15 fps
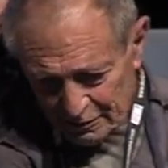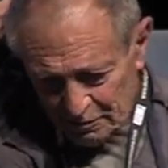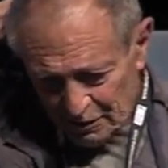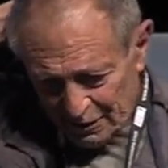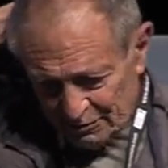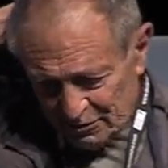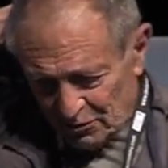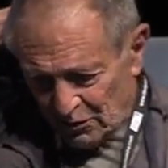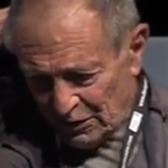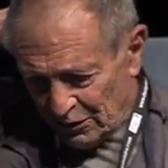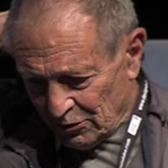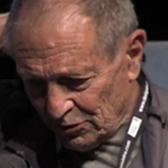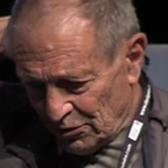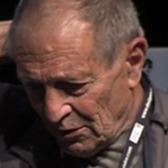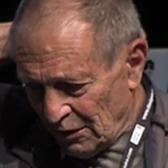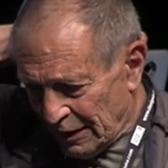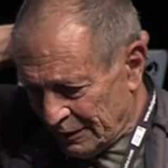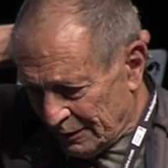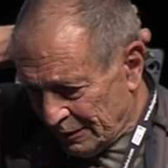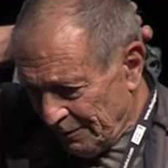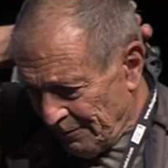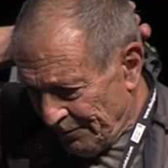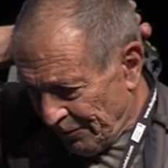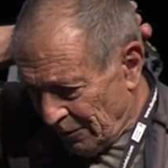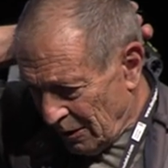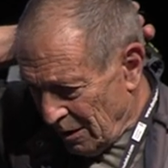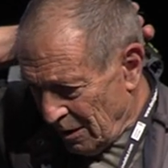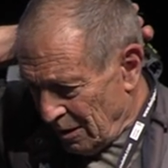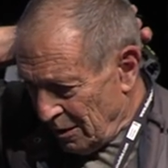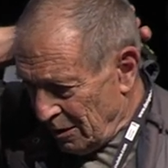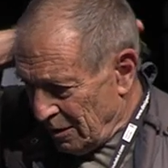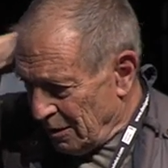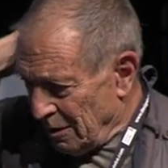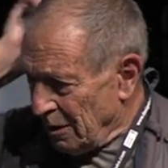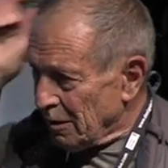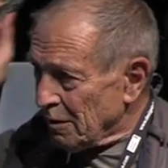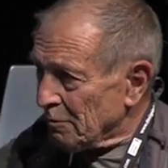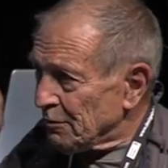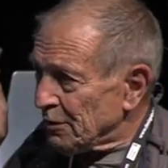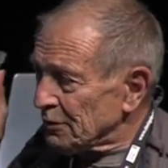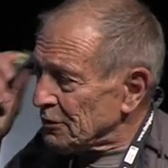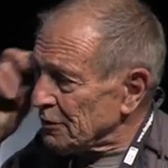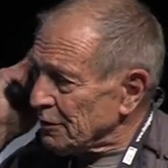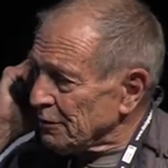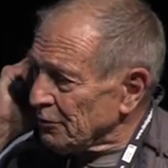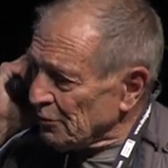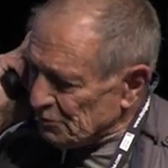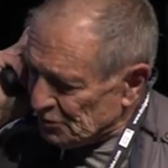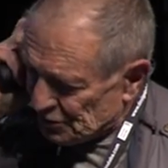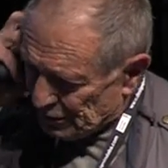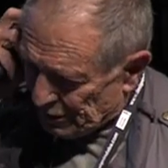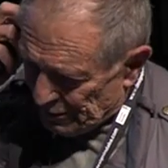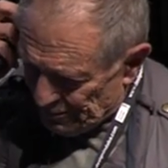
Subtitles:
perhaps a week or two later, Bridget and Nomsa